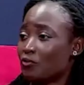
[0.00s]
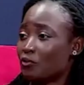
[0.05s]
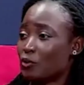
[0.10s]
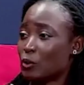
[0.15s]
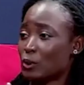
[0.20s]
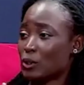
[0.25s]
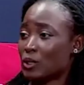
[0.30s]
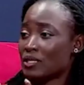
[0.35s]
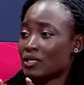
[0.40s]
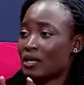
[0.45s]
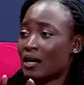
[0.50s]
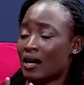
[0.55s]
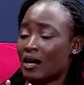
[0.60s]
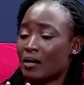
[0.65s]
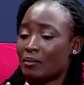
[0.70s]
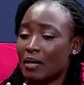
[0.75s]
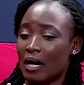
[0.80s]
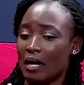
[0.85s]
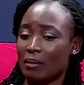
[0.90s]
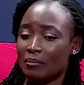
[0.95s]
of course,
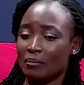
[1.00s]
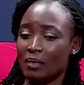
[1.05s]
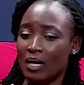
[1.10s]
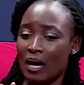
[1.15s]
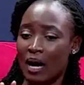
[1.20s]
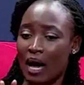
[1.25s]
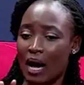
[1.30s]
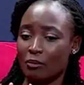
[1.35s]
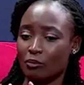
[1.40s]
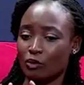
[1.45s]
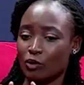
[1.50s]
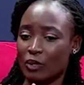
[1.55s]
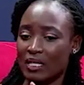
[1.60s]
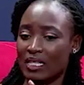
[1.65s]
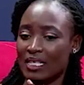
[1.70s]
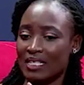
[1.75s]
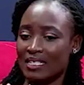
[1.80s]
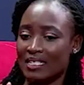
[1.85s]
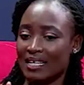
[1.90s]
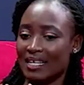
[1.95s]
I'm sure
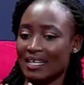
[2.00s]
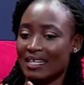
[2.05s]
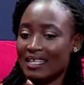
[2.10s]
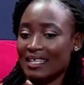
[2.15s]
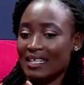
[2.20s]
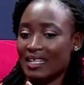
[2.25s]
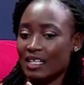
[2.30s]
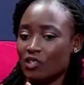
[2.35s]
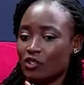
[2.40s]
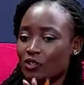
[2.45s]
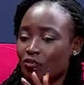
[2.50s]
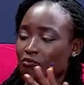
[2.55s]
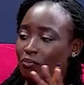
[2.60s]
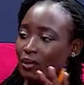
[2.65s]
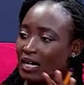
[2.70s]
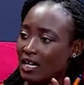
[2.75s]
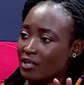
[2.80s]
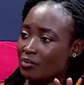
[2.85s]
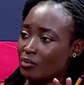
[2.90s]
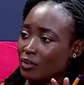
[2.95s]
there is a linkage of
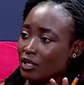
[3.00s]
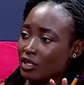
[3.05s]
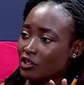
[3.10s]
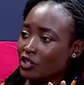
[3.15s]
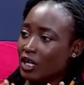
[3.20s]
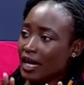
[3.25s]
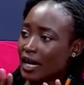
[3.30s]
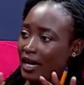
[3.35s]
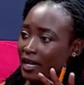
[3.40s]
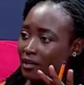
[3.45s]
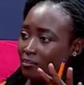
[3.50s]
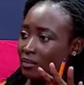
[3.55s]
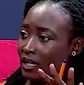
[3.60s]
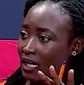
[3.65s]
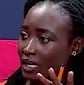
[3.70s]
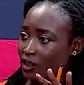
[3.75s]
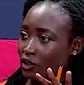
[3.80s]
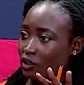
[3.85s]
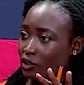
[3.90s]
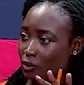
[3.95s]
blood pressure and
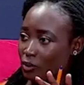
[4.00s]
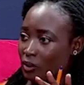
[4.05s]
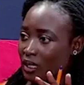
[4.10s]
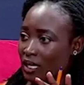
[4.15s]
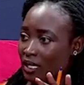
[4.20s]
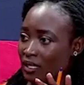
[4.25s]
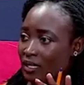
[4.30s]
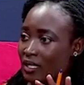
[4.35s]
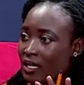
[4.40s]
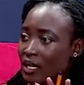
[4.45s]
blood sugar.